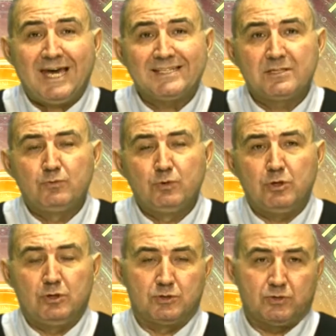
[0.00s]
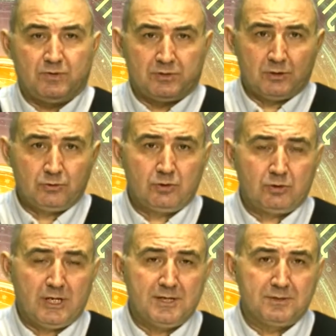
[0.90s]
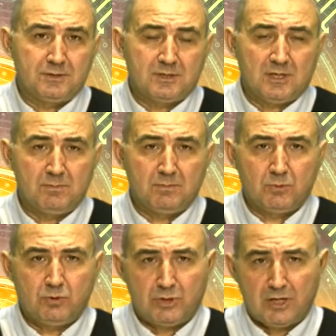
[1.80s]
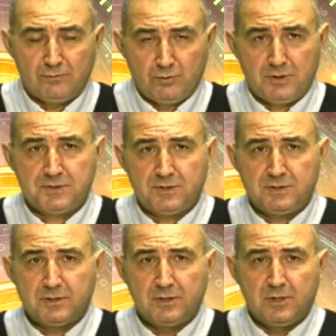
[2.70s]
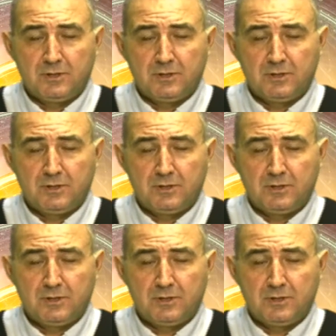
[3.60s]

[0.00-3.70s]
at the words of Atatürk and some Quran verses,